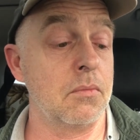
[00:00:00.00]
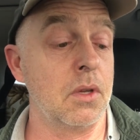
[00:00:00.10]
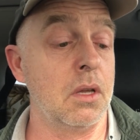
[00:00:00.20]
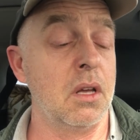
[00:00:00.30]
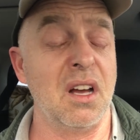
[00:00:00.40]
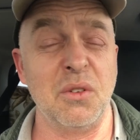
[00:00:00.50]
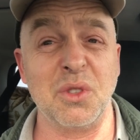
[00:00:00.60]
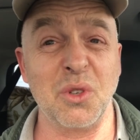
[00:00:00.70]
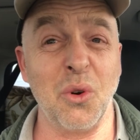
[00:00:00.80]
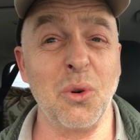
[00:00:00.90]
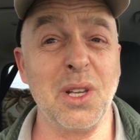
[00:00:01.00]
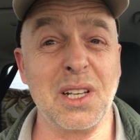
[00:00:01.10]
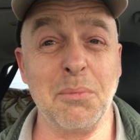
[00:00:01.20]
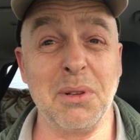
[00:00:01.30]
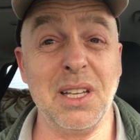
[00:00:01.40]
I was a total and
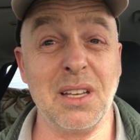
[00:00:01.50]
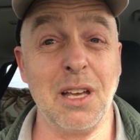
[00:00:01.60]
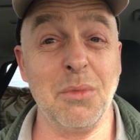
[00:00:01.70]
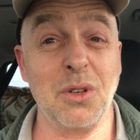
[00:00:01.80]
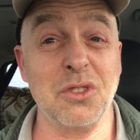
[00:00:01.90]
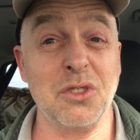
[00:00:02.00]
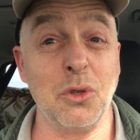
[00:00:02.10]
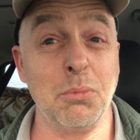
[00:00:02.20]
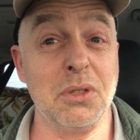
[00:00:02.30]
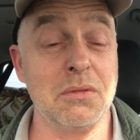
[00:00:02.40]
complete chemical soup.